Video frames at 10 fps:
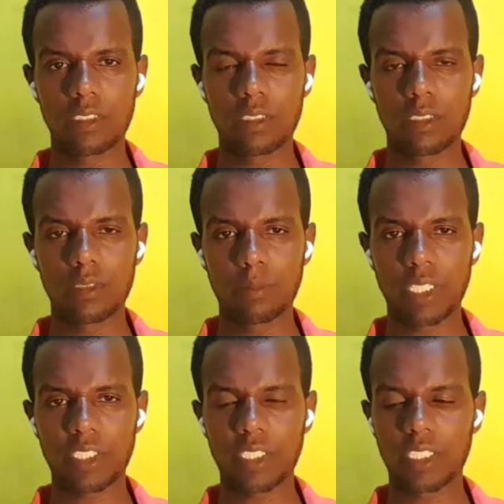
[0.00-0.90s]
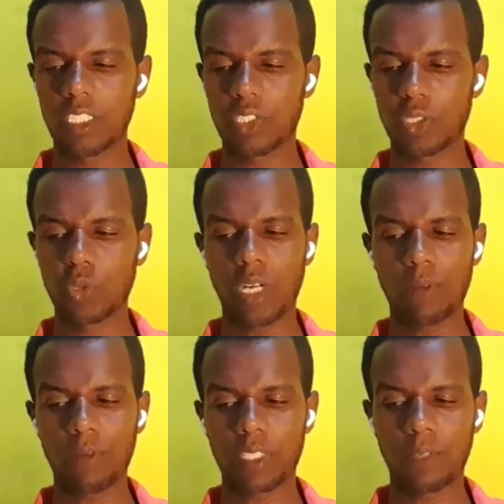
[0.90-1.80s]
But it do have
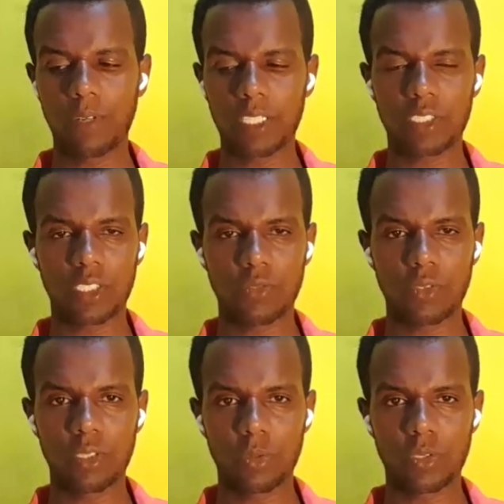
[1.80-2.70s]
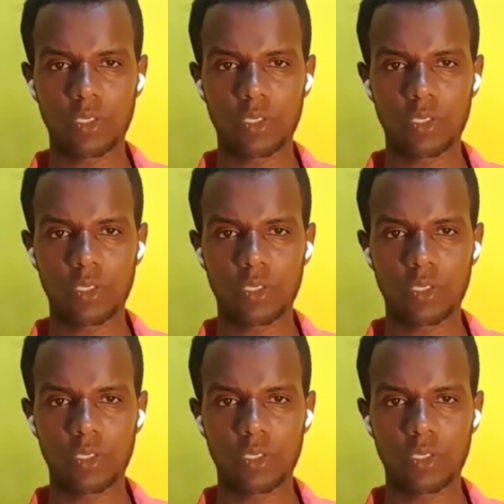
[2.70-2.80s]
key factors for use.